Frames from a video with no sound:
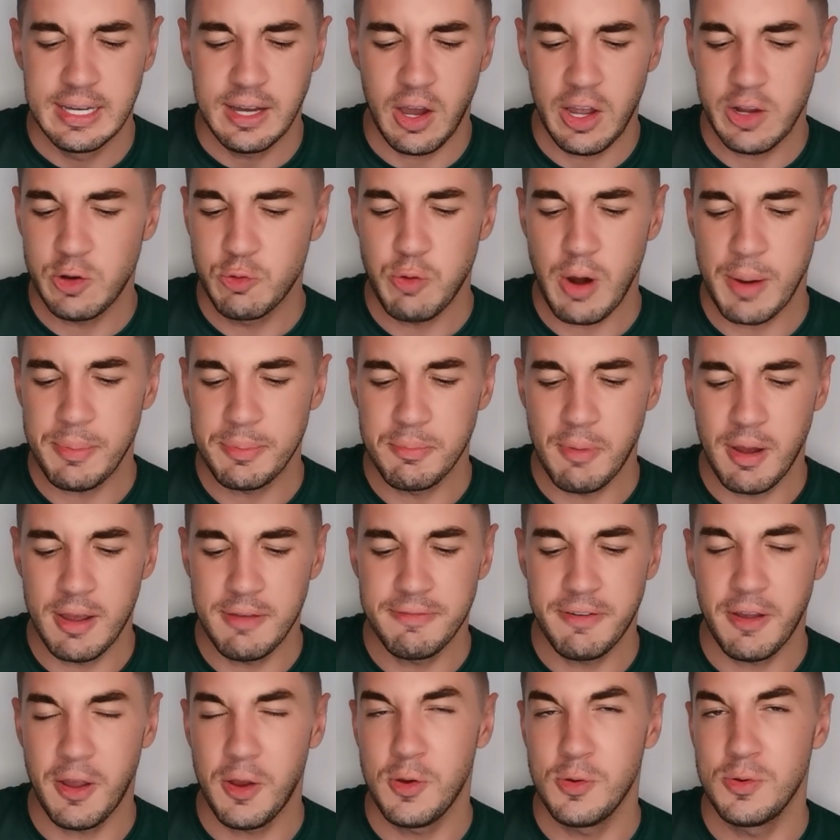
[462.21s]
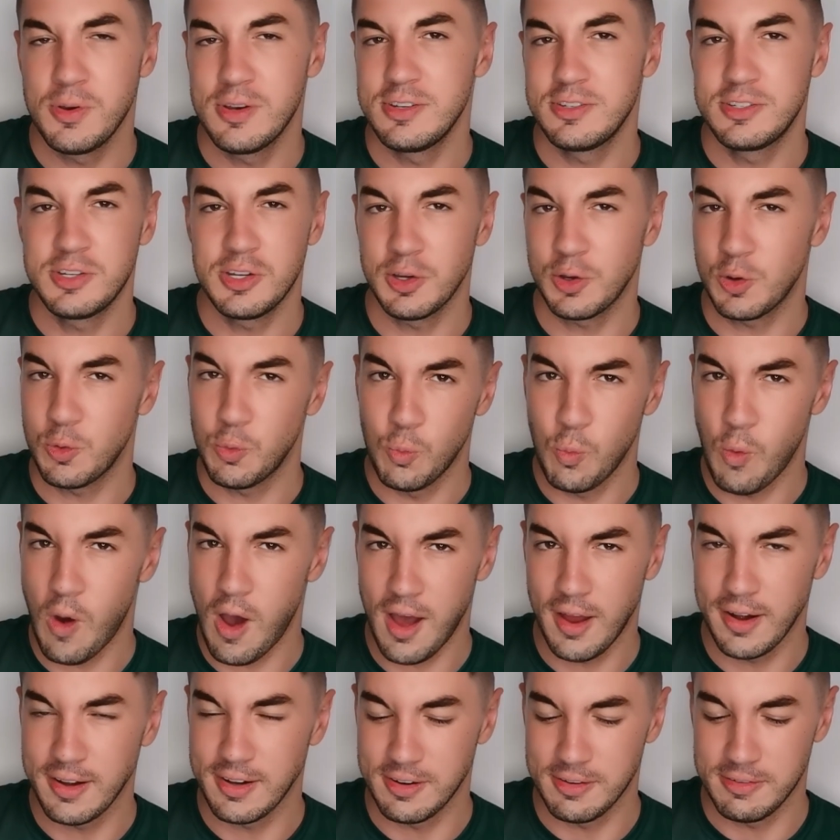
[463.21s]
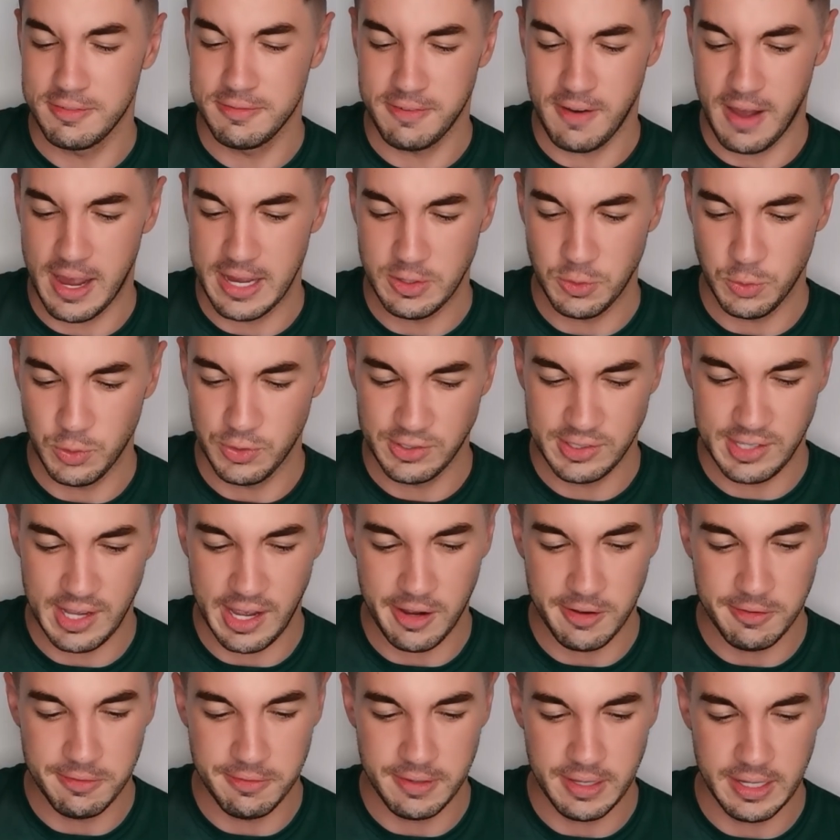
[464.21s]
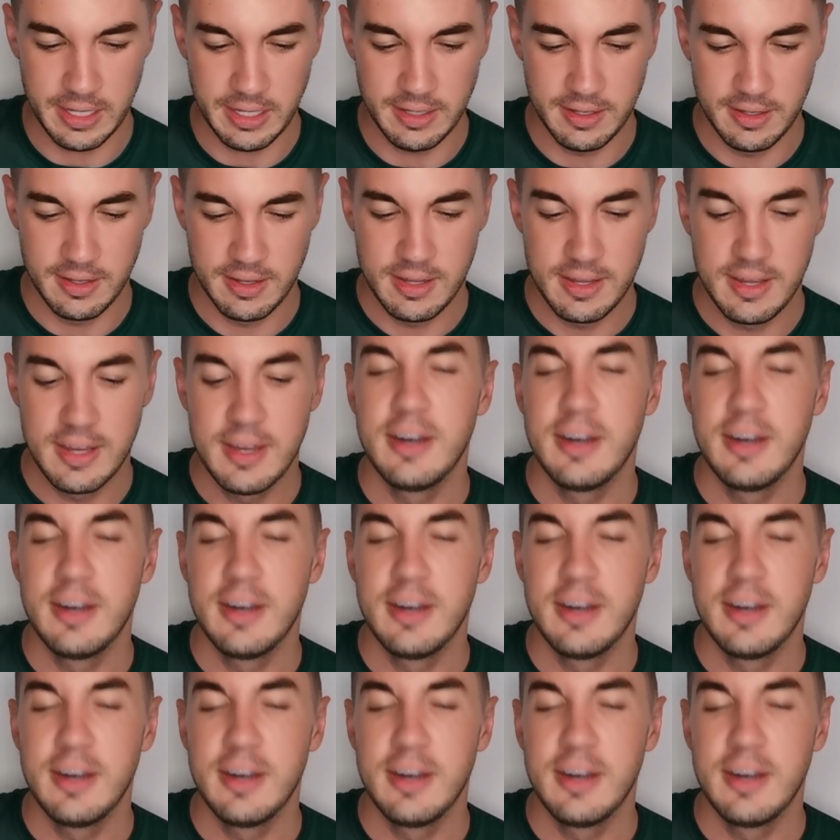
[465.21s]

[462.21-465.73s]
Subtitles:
I grabbed my phone and took one final selfie.